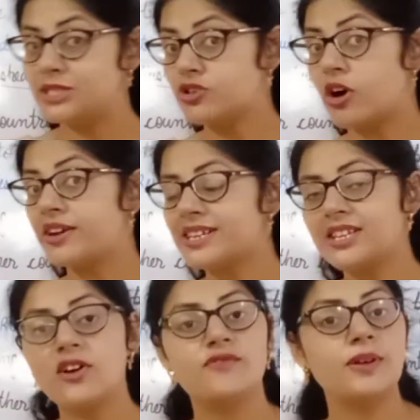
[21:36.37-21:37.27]

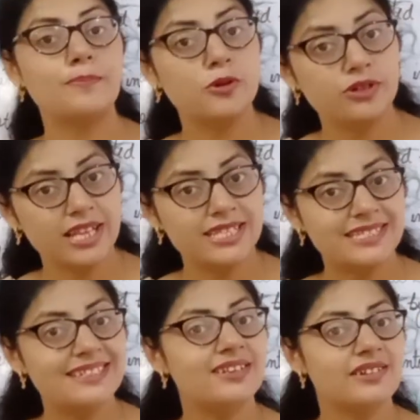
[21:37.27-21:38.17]
majority of the
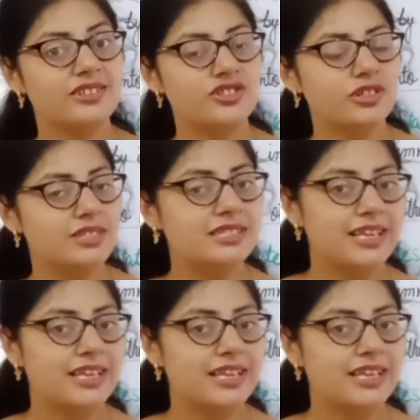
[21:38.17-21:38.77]
Protestant Christians,